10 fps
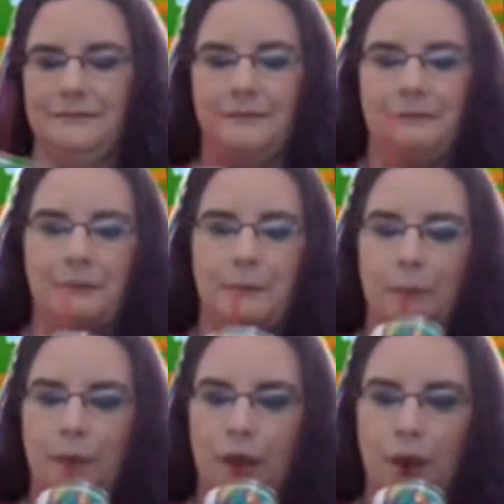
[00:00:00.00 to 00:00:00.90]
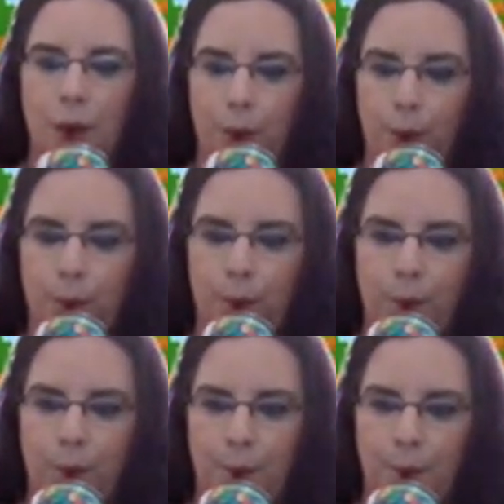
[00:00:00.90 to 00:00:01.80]

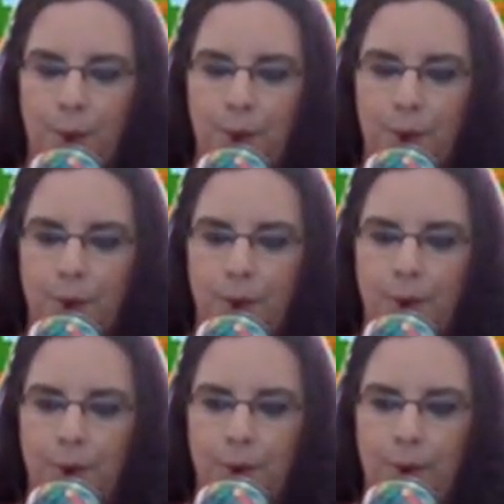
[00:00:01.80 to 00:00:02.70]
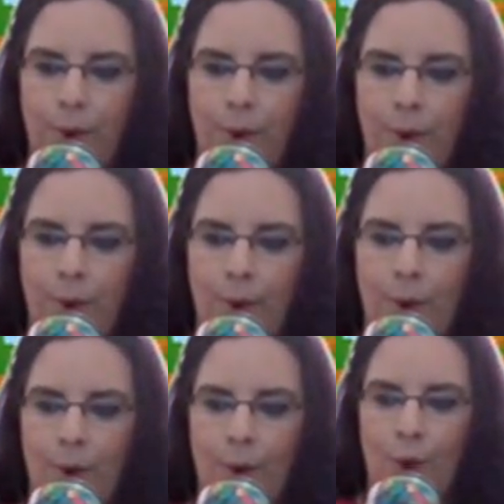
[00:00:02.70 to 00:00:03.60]

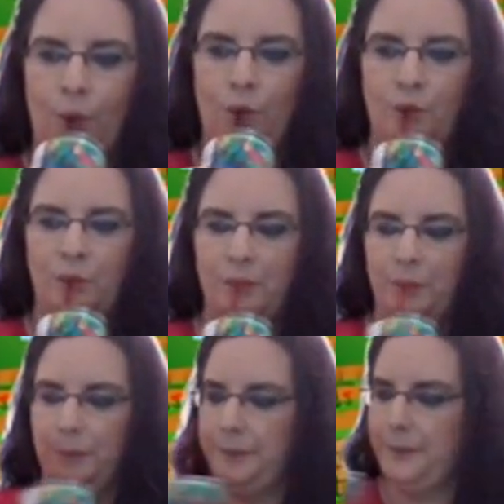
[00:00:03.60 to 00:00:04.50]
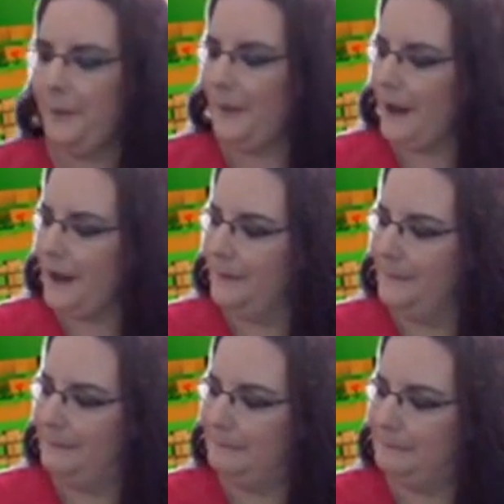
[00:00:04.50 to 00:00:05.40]

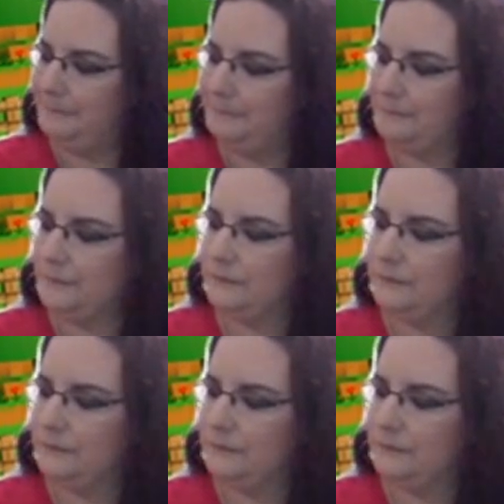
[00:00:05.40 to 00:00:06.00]
(silent)